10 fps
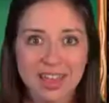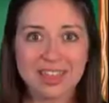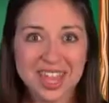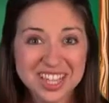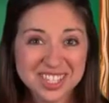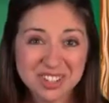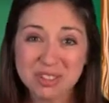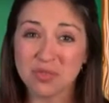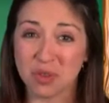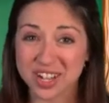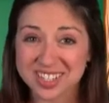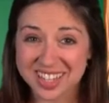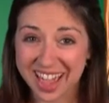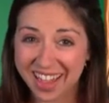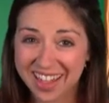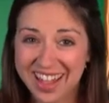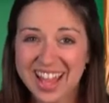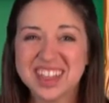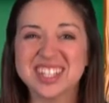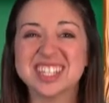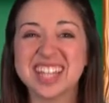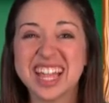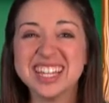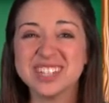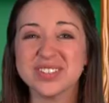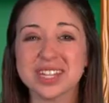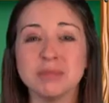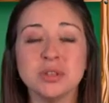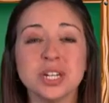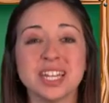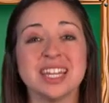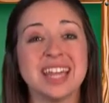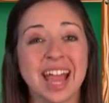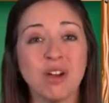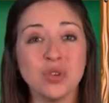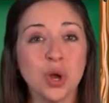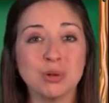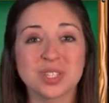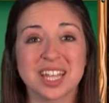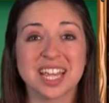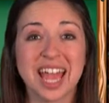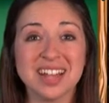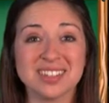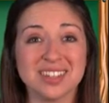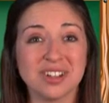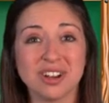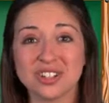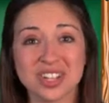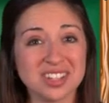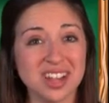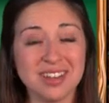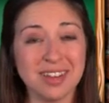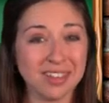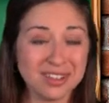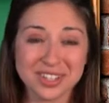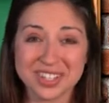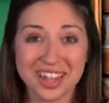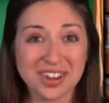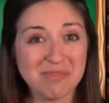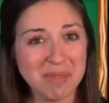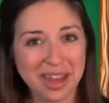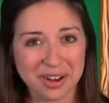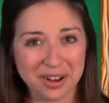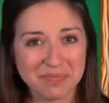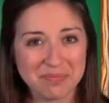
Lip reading: Thanks to Lavoisier, the scientific community now knows that gases are just another state of matter.